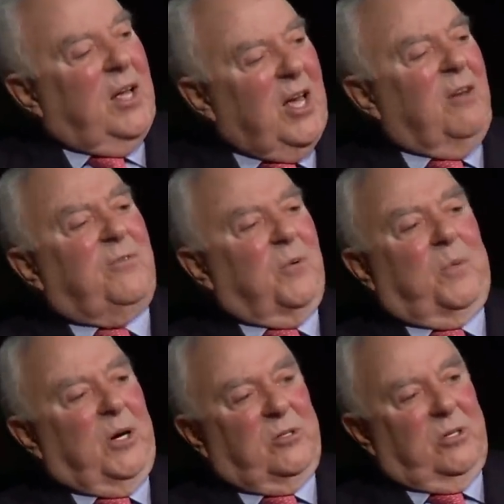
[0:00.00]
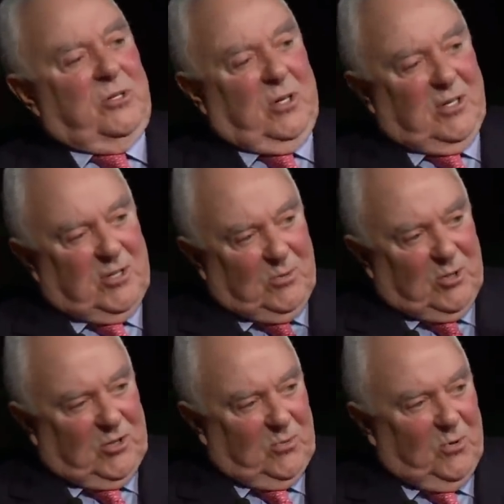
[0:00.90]
after President Johnson
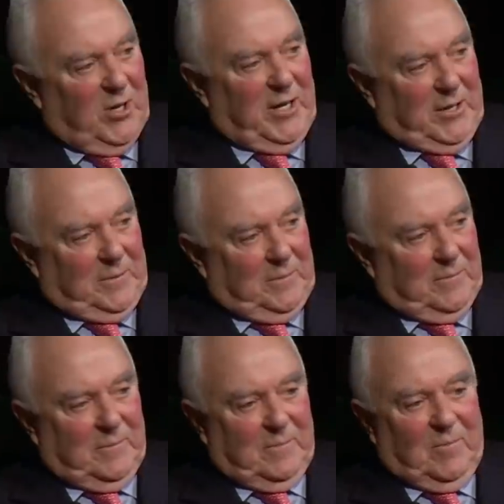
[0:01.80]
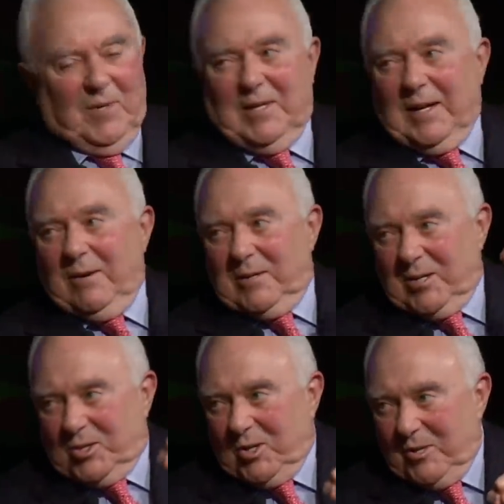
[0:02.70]
was sworn in, he get,
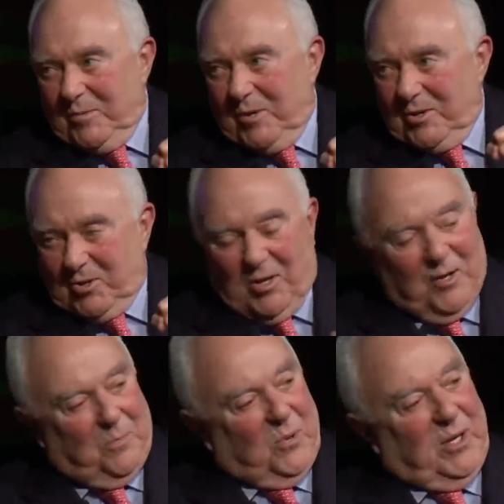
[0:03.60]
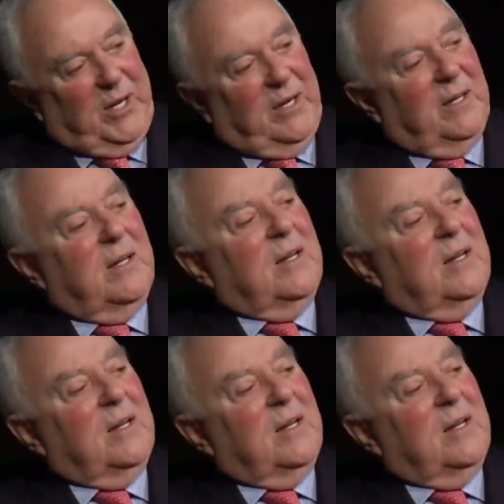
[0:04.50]
gets on the, is on the plane.